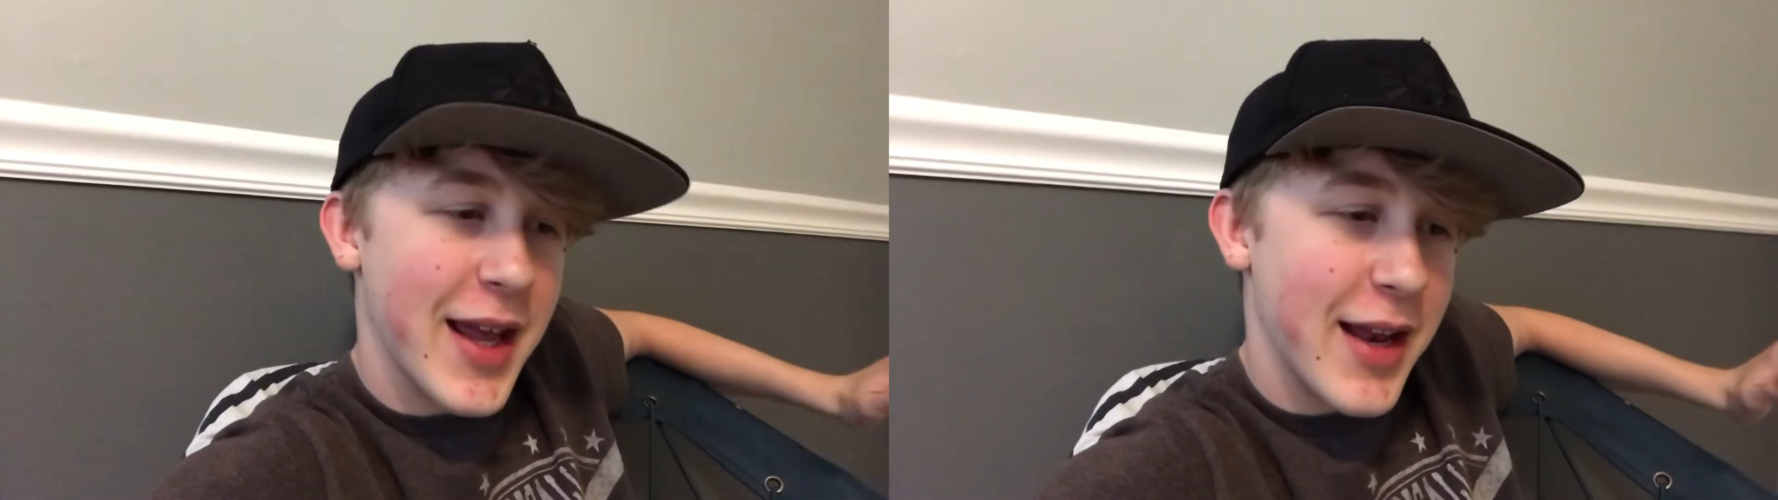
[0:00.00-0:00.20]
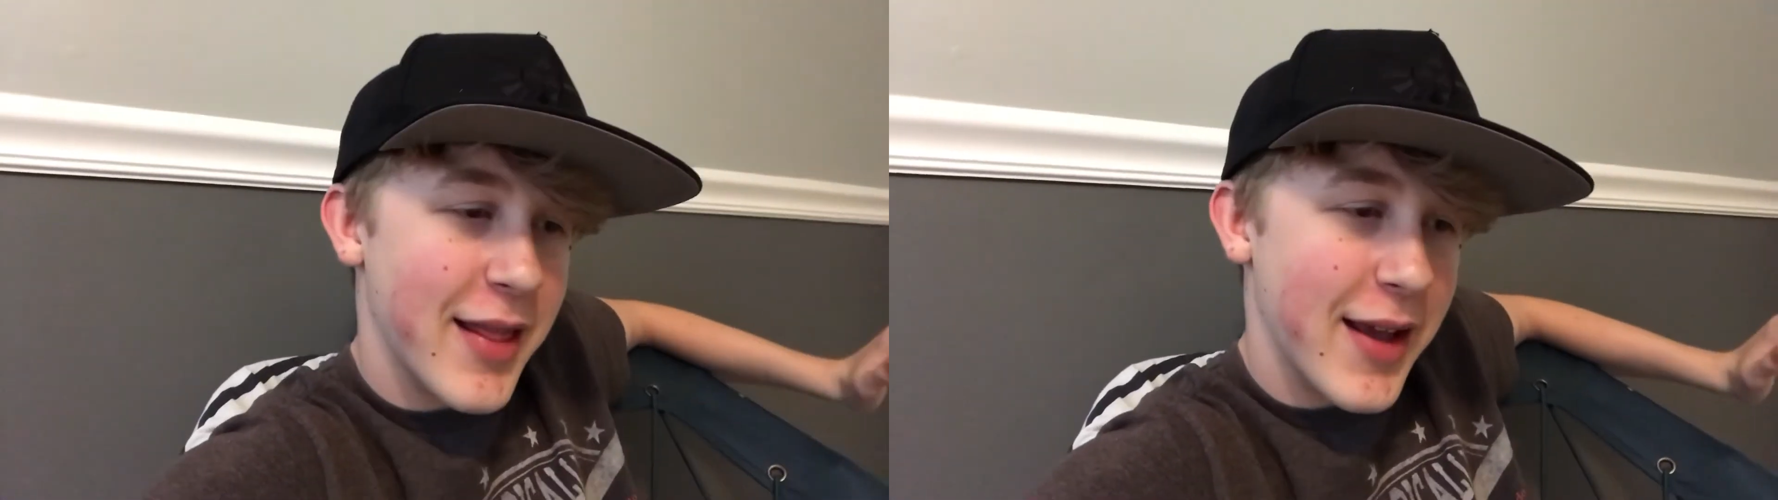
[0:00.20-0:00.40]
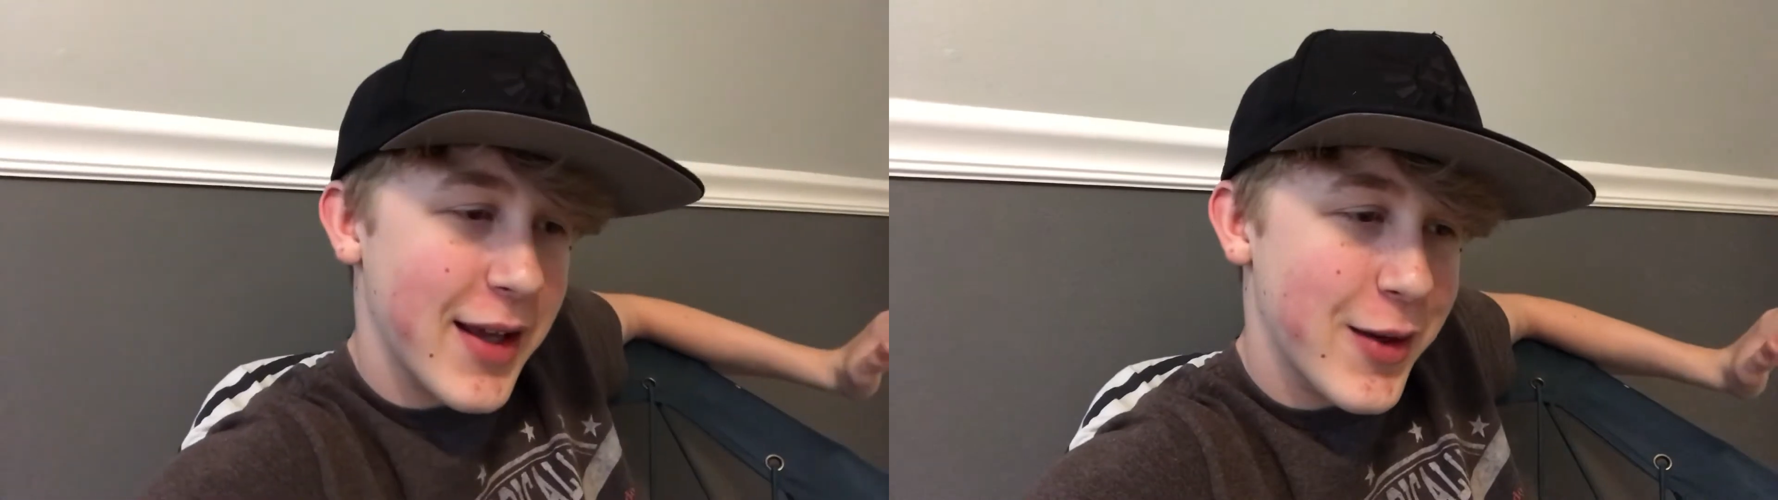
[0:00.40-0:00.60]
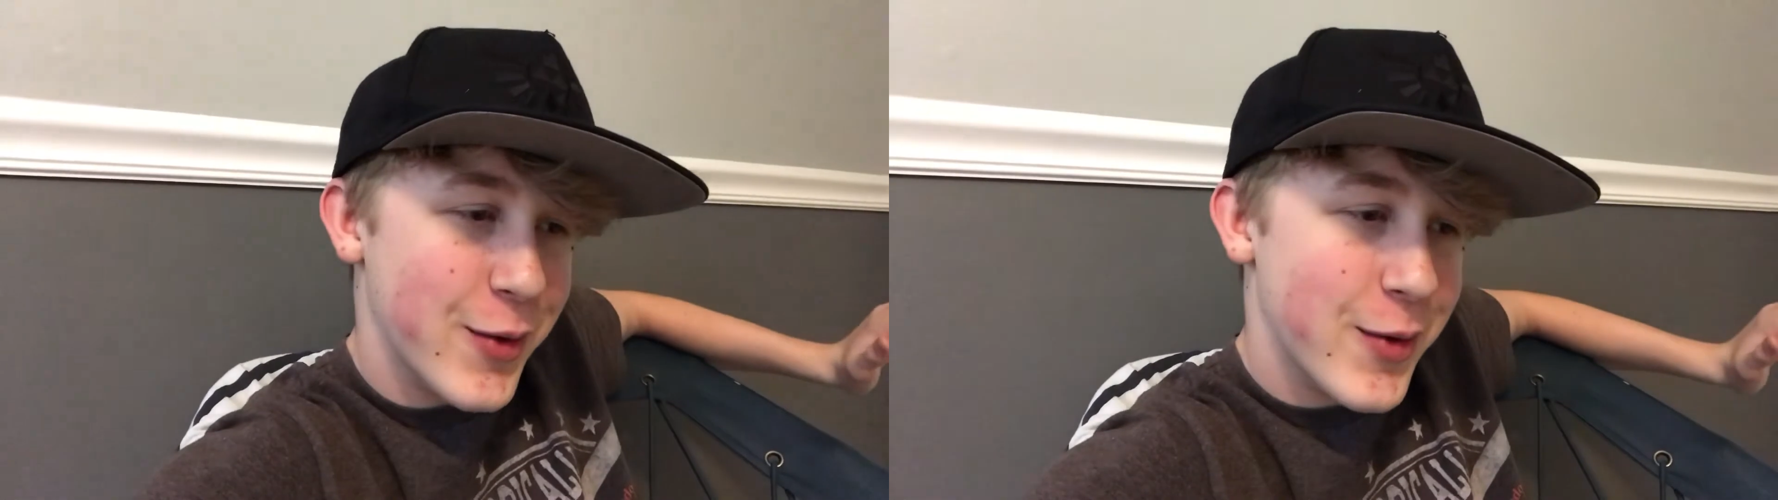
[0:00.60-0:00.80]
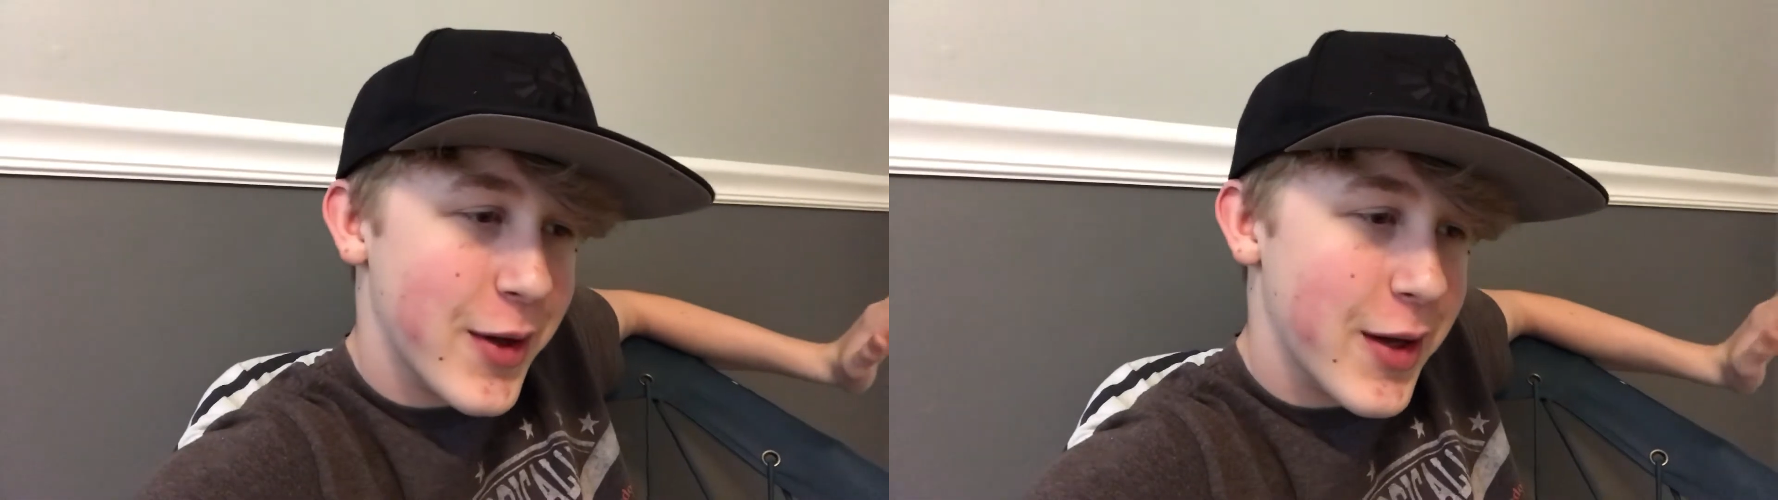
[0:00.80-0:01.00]
and thank
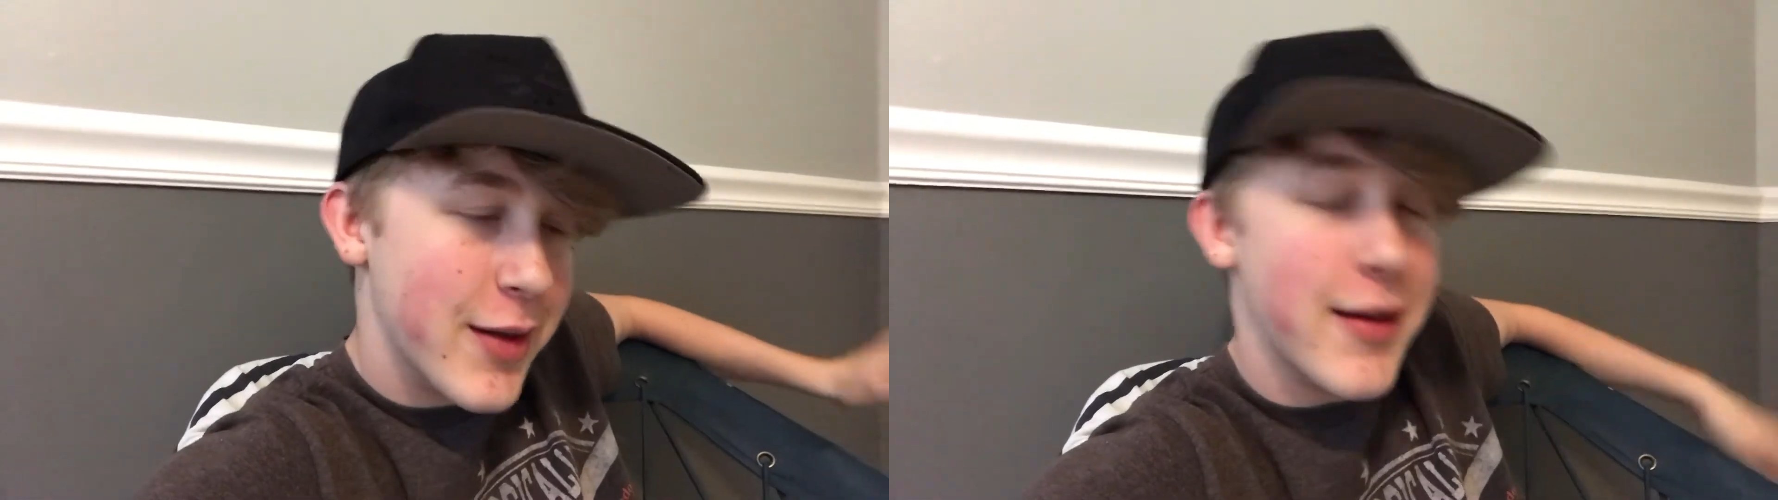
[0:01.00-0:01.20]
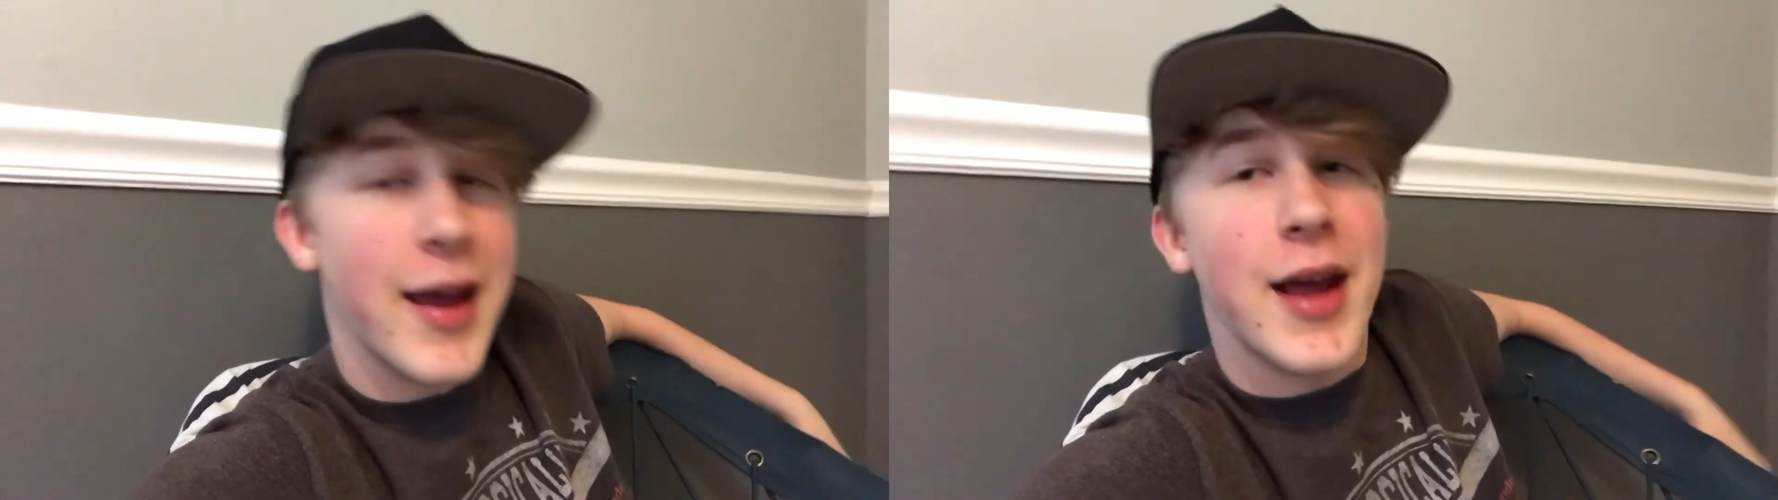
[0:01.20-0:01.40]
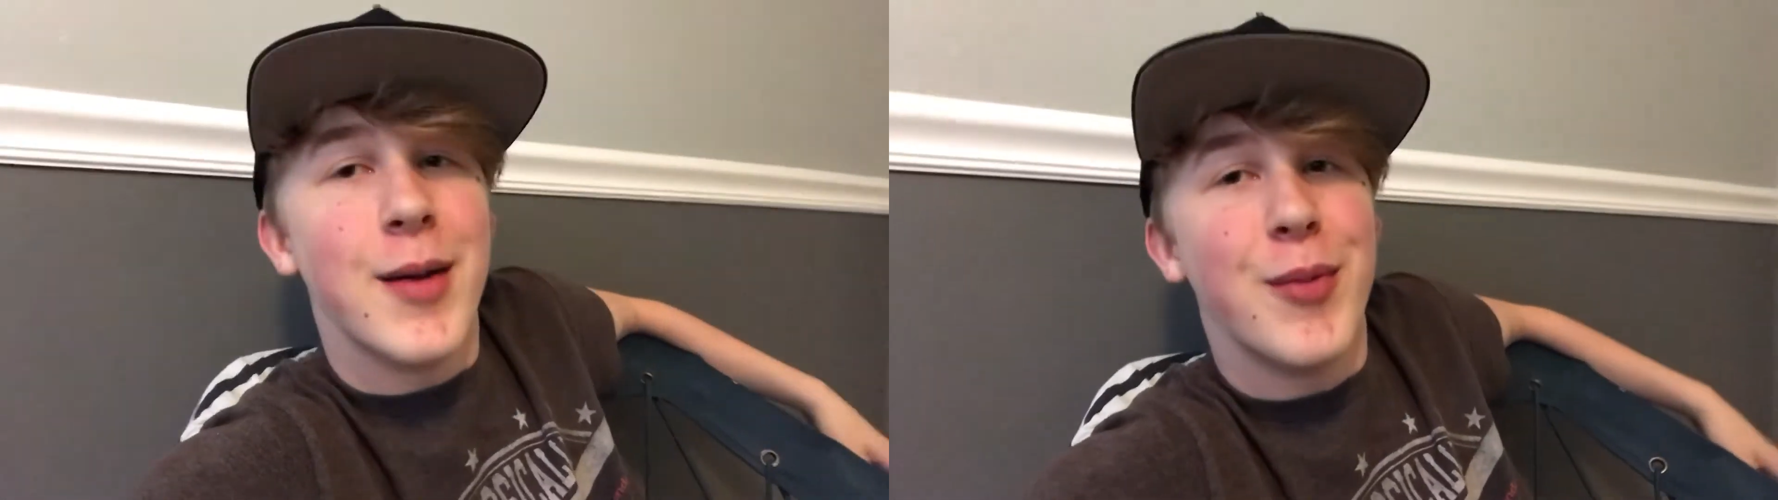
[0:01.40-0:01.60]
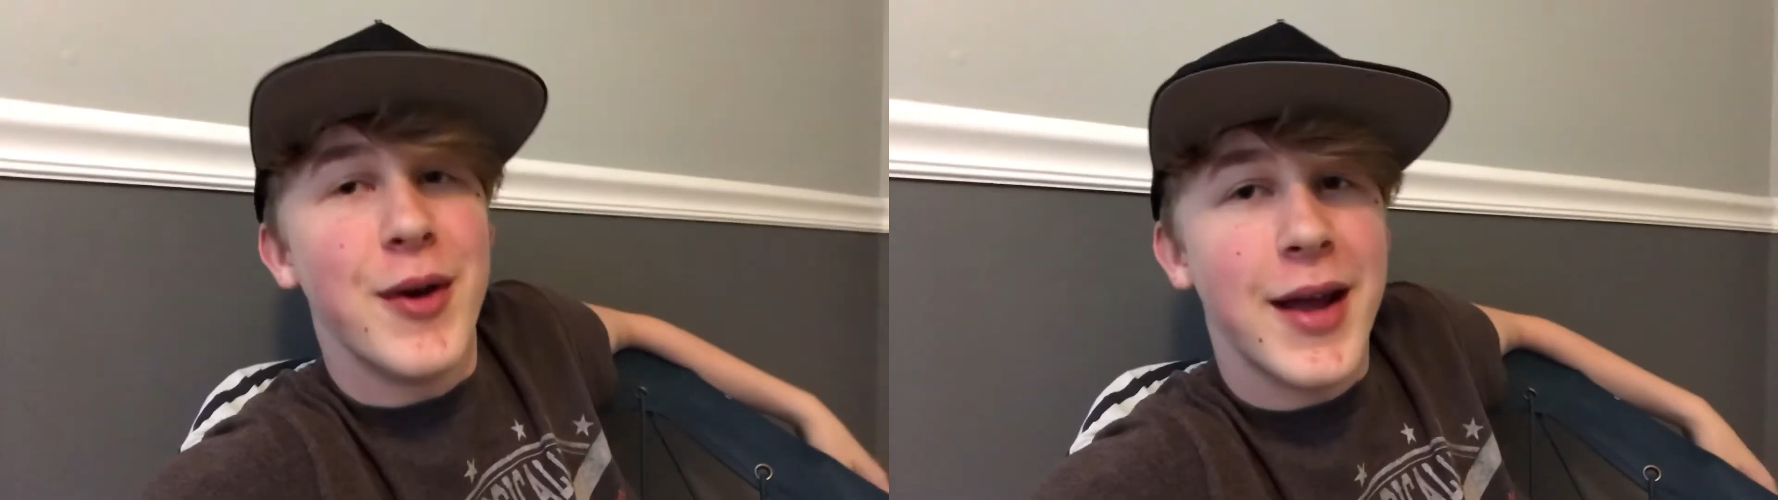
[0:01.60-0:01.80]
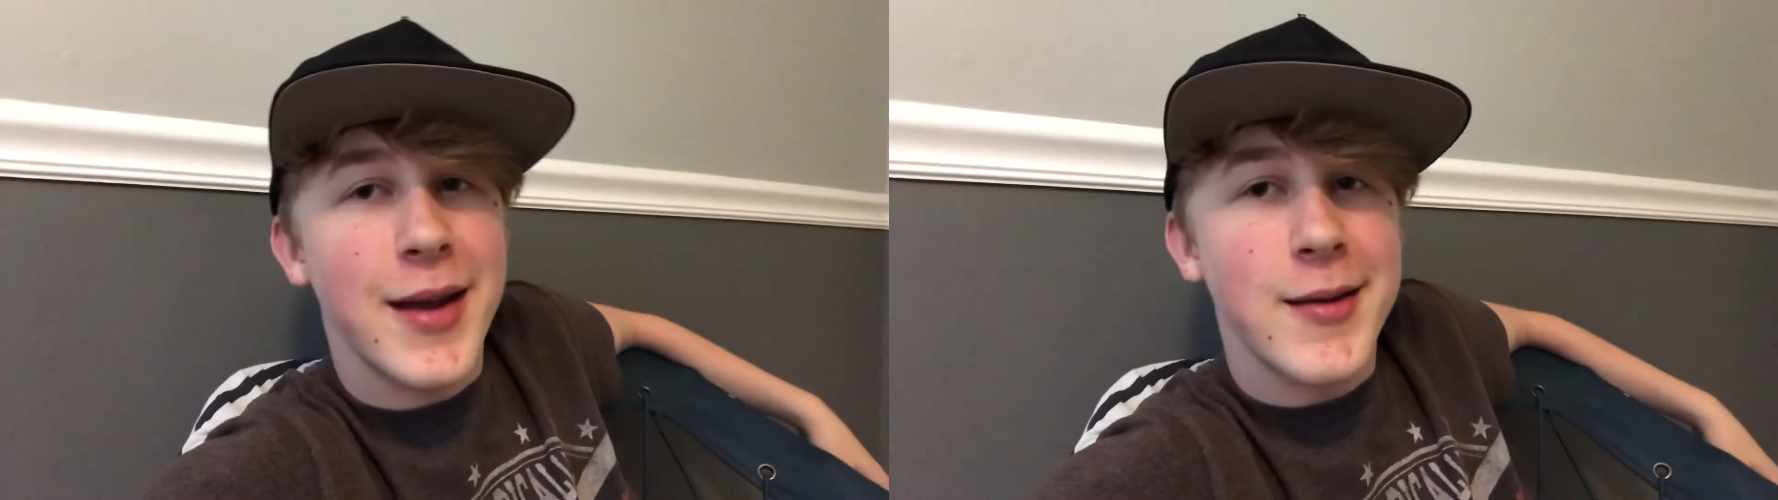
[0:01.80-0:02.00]
you to Hannah
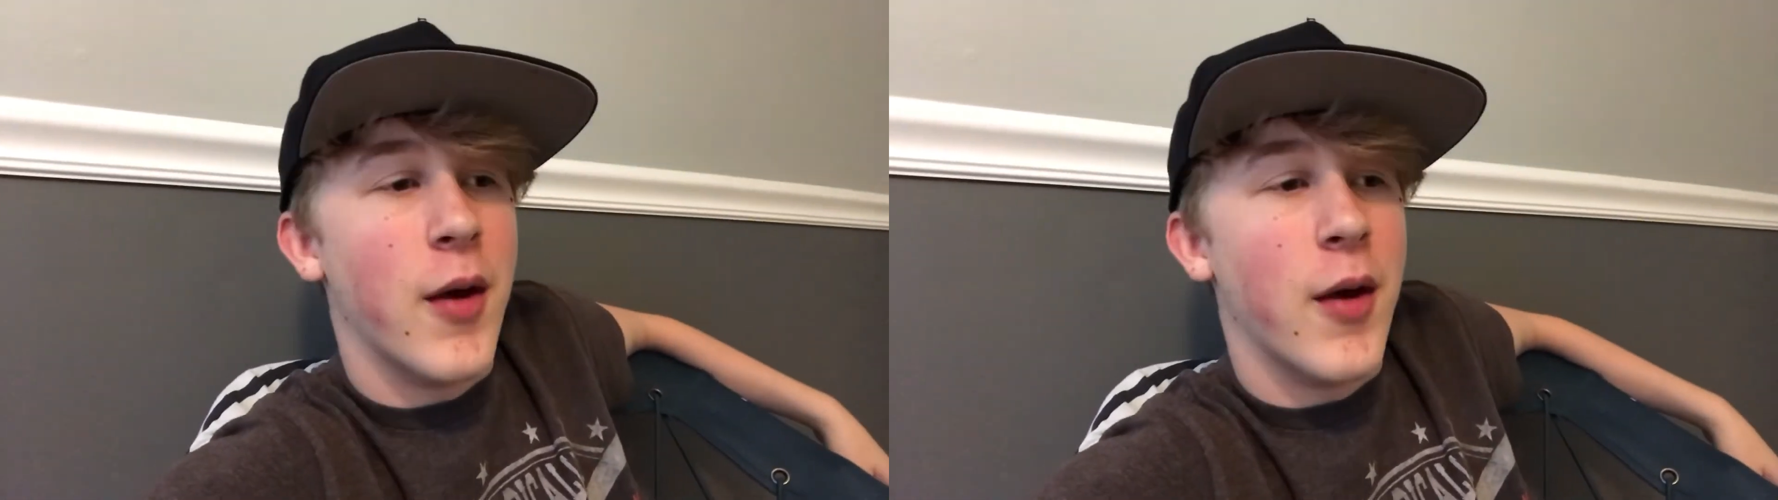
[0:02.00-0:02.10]
Burnett,